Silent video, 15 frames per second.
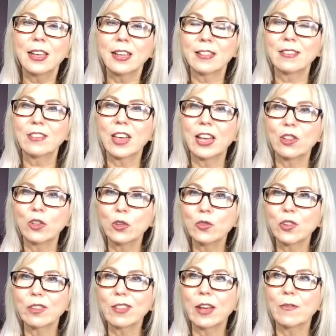It's that you
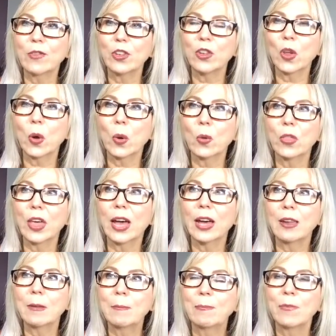just have to know
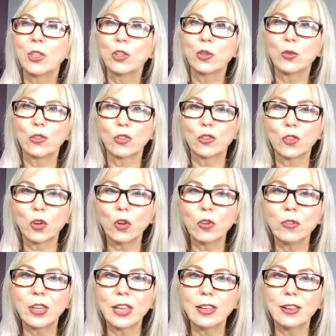that you
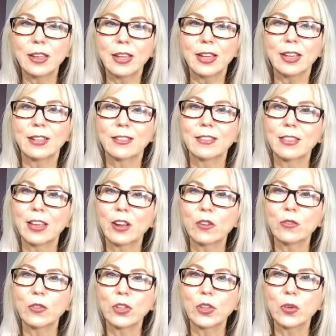deserve it. It's there
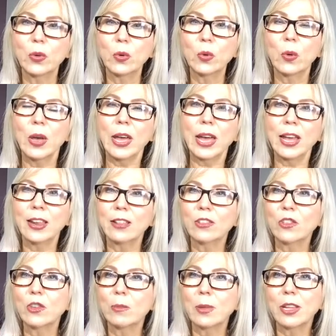for you, and
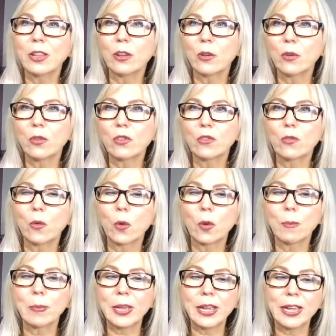it's to be used
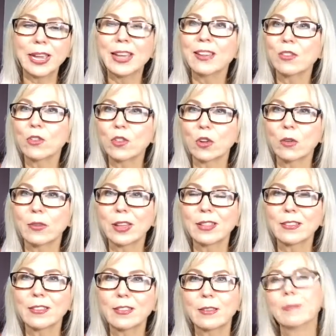for being in
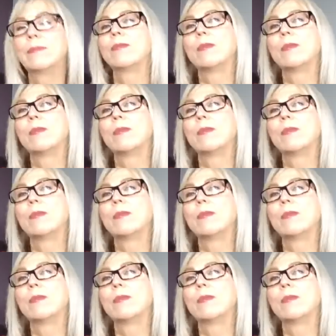service.